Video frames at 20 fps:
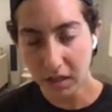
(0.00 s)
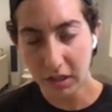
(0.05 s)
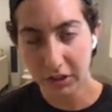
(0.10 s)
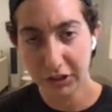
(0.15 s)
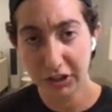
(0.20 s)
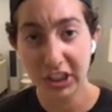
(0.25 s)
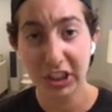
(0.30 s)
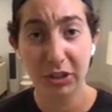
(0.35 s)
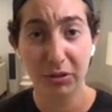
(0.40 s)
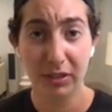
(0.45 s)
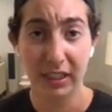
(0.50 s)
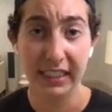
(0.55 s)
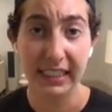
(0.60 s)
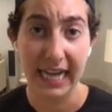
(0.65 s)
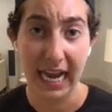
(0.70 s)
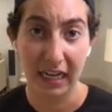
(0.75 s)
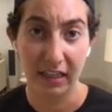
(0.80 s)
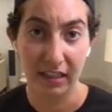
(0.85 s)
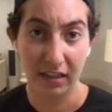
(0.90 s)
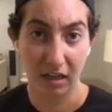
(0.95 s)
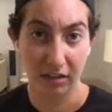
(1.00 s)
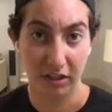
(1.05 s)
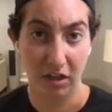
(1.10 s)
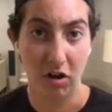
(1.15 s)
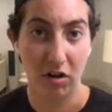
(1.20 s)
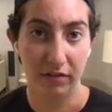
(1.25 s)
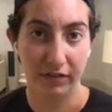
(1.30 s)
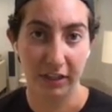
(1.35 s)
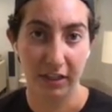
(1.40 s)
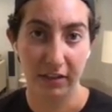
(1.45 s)
so you can get it on
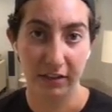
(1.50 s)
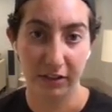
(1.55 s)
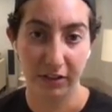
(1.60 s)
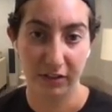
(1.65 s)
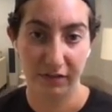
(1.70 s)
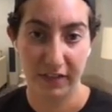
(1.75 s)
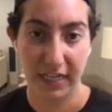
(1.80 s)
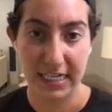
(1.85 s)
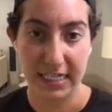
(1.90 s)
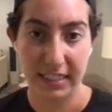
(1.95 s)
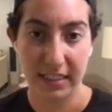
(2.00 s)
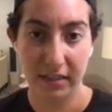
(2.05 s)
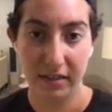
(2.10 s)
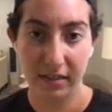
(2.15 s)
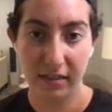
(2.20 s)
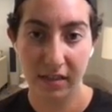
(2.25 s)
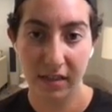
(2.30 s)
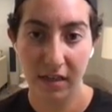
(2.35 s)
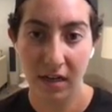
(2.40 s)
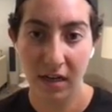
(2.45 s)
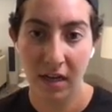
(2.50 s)
all of your other devices.